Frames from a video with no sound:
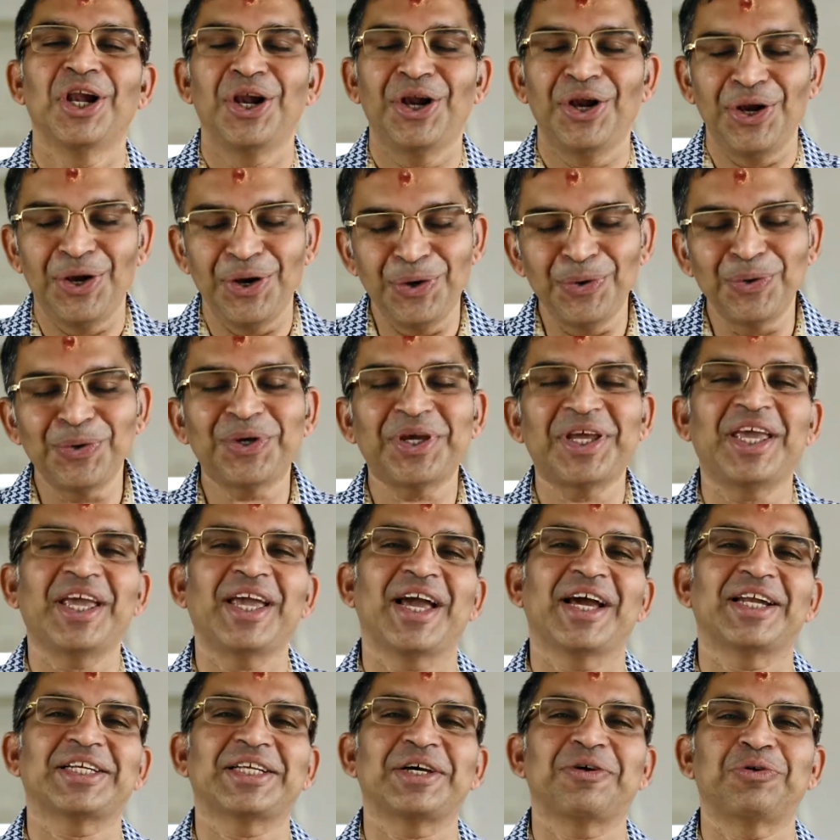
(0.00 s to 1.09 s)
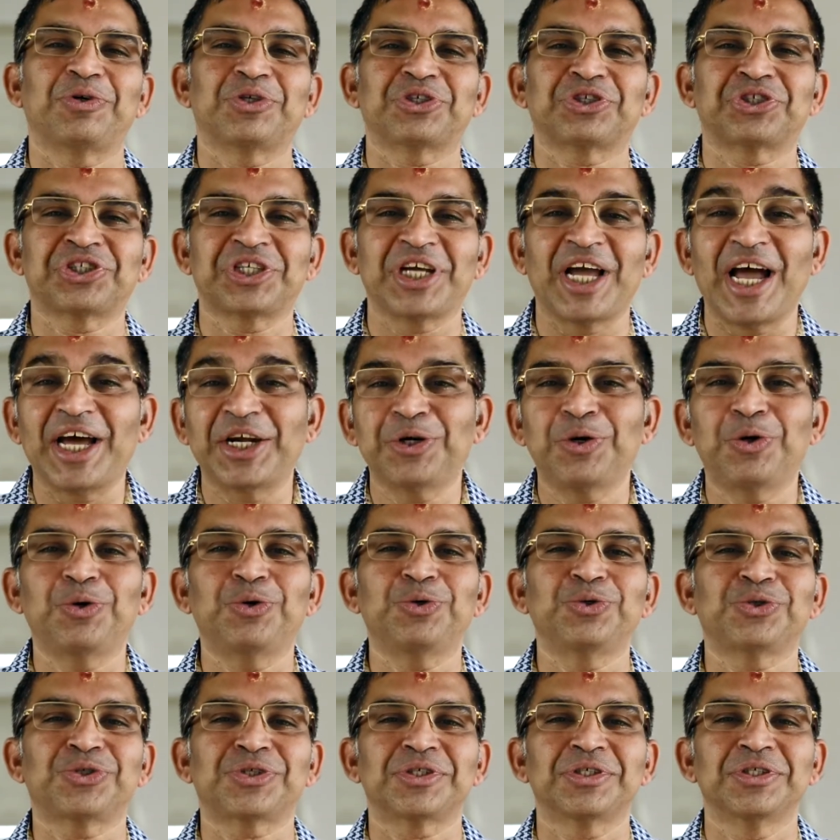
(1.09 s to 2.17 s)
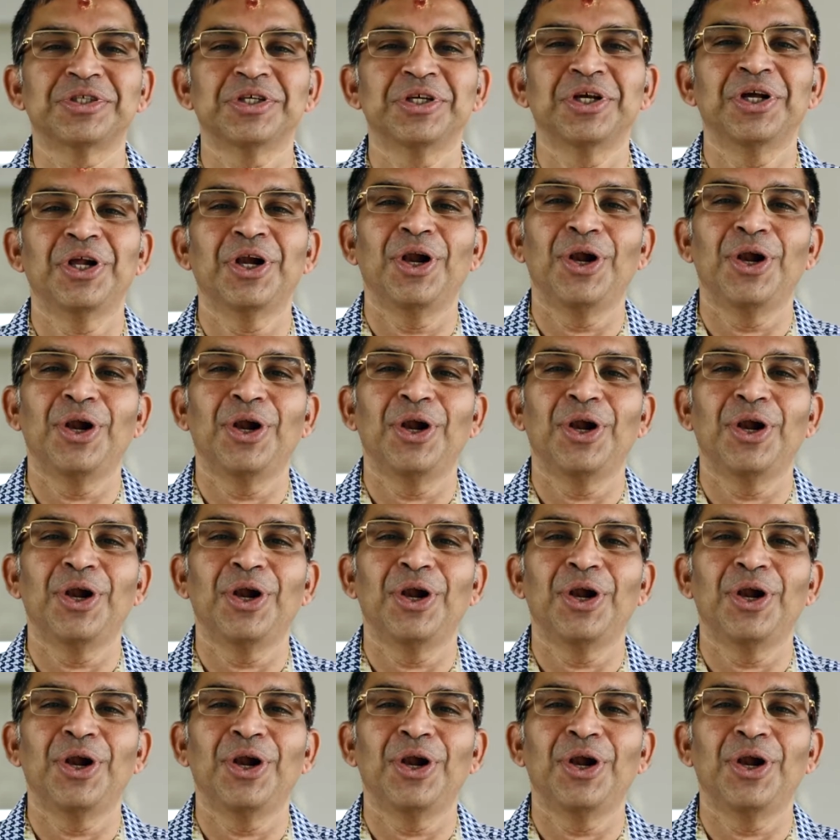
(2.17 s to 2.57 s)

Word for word: looking at our shadows,